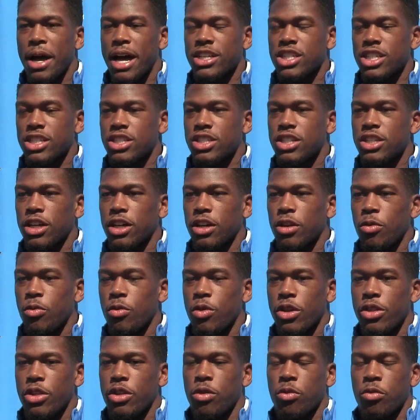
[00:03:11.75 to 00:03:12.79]
I just took
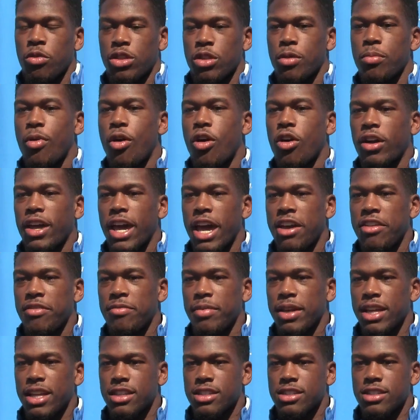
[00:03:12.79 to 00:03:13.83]
what what the ball gave
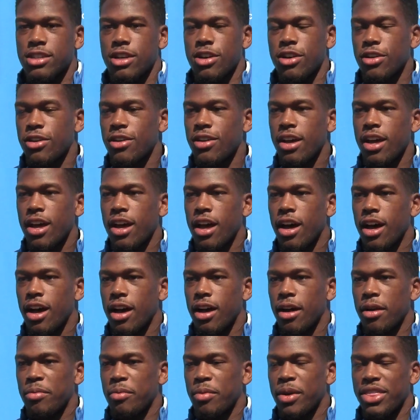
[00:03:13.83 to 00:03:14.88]
me. So,
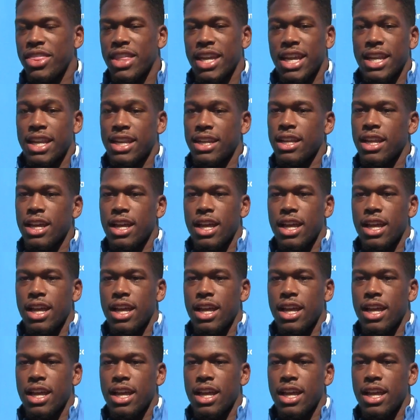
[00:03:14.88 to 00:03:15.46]
um, but then